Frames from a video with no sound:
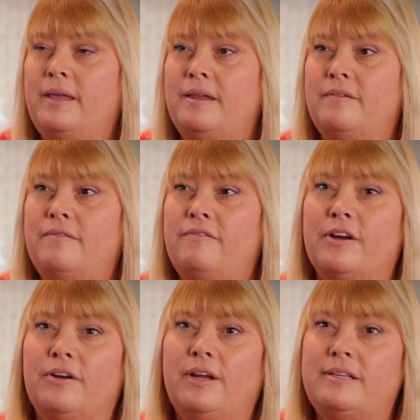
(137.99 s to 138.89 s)
in
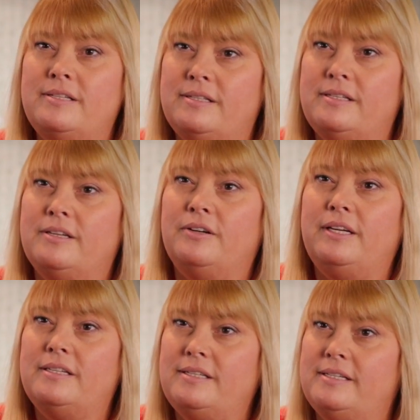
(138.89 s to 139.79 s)
very
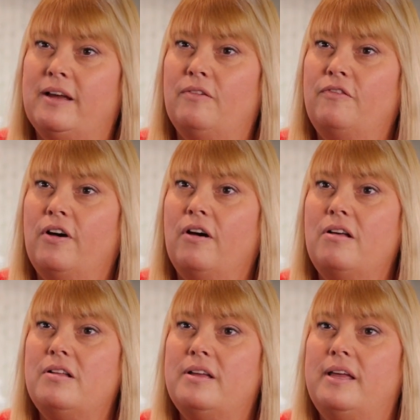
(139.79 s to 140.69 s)
serious
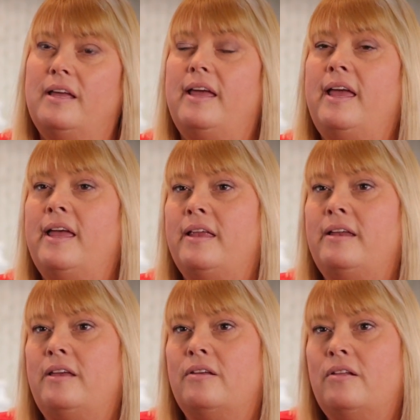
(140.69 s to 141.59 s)
downfall
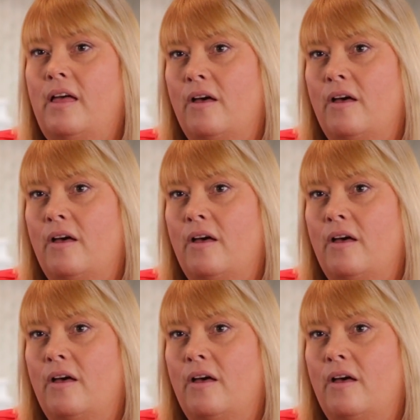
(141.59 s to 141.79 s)
and he'll